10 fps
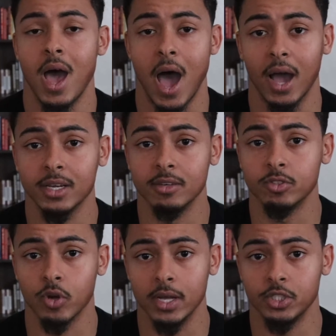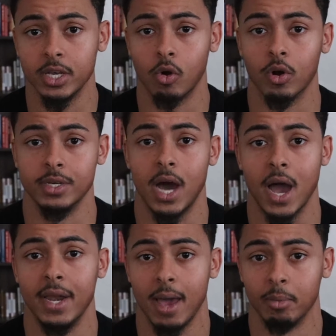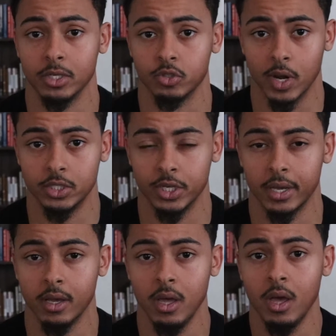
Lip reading: active stretching or dynamic stretching.